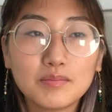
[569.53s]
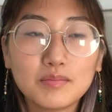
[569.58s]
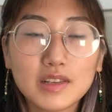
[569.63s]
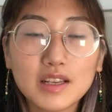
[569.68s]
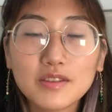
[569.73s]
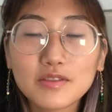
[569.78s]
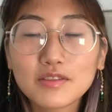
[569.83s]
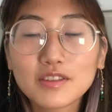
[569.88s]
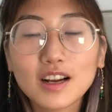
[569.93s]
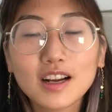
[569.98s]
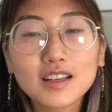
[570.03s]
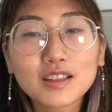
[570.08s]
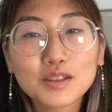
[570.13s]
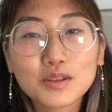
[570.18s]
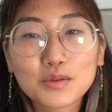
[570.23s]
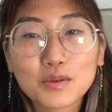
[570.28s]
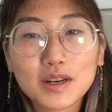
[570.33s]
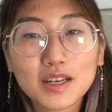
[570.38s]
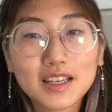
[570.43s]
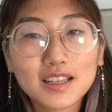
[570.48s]
If not
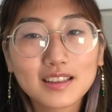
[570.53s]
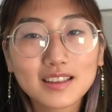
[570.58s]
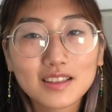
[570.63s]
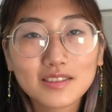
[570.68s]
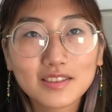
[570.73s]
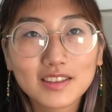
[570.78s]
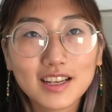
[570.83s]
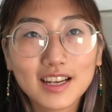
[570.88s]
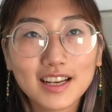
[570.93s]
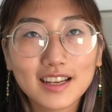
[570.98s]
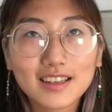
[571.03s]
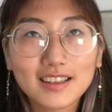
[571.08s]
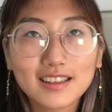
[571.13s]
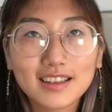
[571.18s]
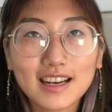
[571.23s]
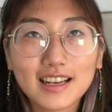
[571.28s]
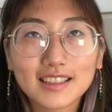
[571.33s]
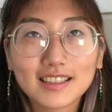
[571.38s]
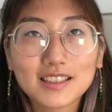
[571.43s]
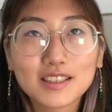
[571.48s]
2011 Hannah,
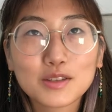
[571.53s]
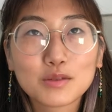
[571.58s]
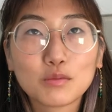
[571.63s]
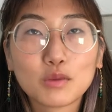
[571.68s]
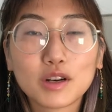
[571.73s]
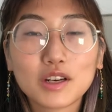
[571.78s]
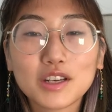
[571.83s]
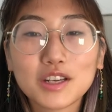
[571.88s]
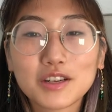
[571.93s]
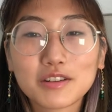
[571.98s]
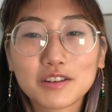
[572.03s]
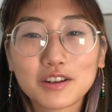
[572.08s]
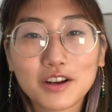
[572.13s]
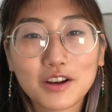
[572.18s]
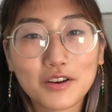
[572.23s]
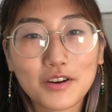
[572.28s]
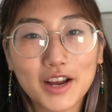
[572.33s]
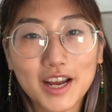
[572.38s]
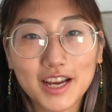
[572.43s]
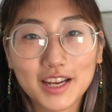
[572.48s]
at least one year
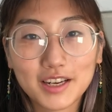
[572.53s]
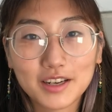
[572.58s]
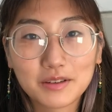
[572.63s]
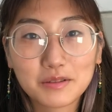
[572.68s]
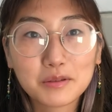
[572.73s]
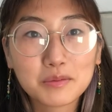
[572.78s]
ago Hannah